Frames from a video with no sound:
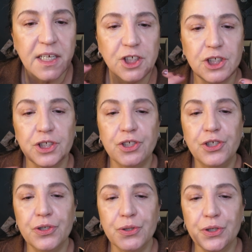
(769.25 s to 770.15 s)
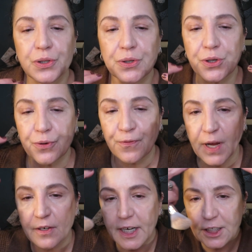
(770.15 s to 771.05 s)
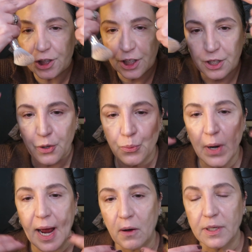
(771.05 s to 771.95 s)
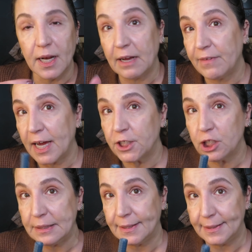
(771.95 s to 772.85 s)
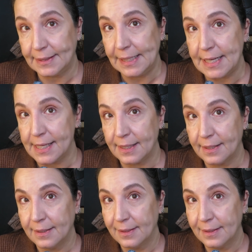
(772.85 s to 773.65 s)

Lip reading: just do your foundation around, and I've actually seen